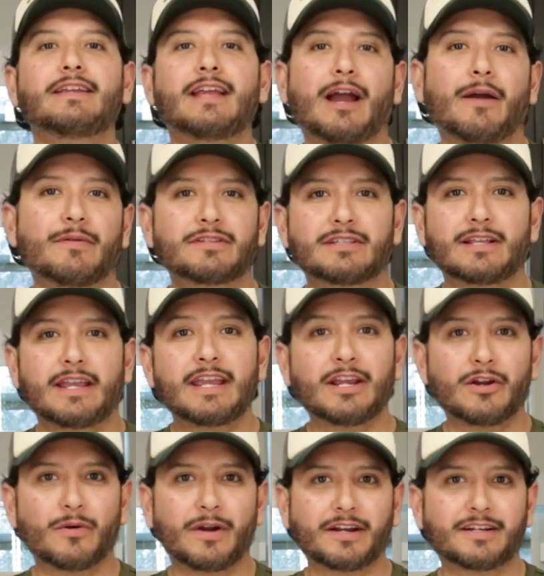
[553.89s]
I was
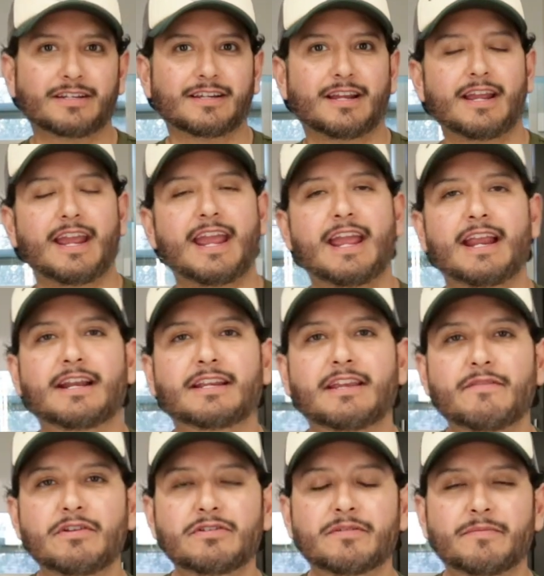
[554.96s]
incorrect and
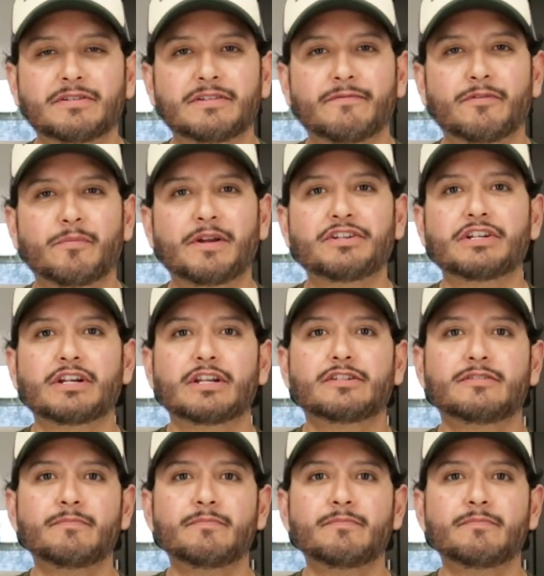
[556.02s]
giving you some misinformation.